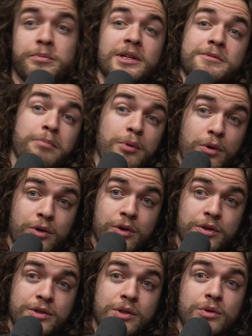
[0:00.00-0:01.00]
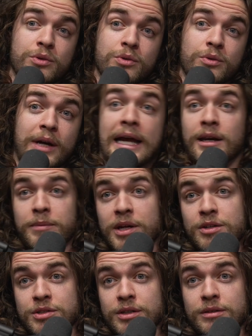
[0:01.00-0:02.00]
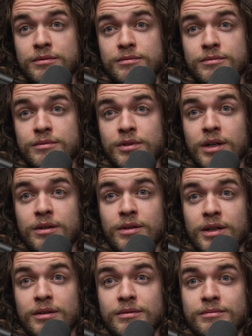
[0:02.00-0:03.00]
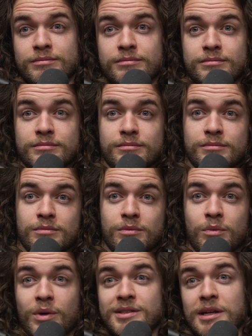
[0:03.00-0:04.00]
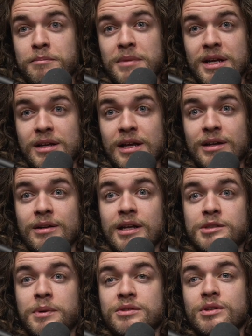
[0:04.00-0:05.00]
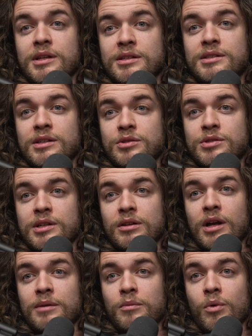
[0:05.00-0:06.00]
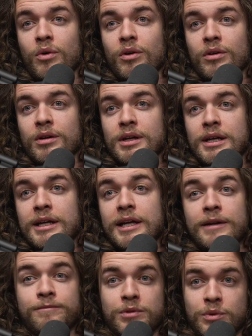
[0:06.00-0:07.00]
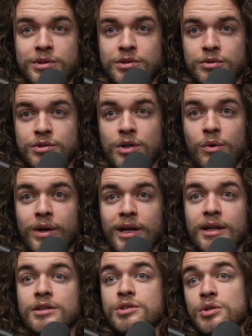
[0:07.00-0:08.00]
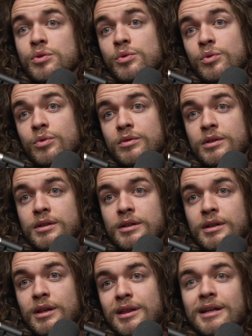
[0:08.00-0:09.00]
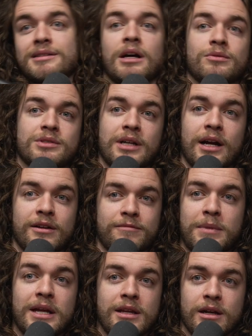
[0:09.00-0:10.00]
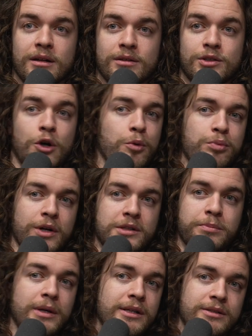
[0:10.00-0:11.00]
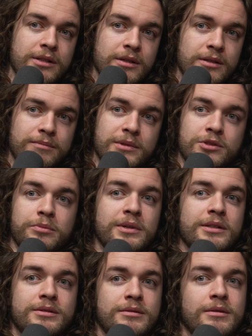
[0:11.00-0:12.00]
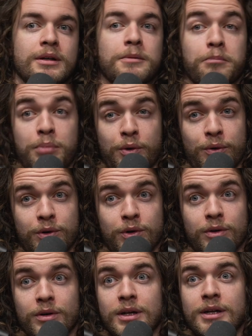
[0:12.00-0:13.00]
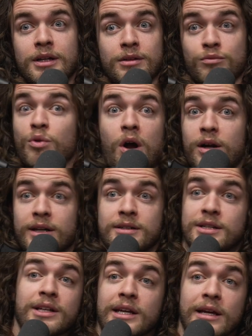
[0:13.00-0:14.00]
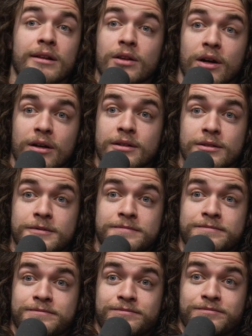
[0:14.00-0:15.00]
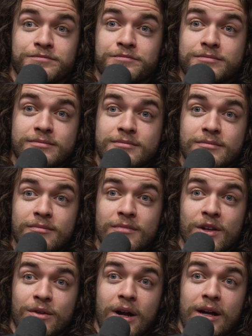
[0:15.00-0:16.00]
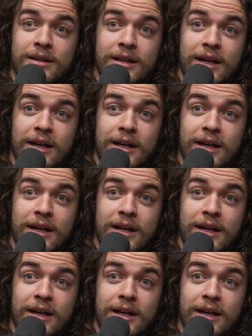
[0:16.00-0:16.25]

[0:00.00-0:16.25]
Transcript: Beast Burger to animation, right? Like, what does that mean? And especially these days, you see a lot more influencers going into things outside of media. Dobrik's Pizza, Mr. Beast Burger, Rockin' Tequila, right?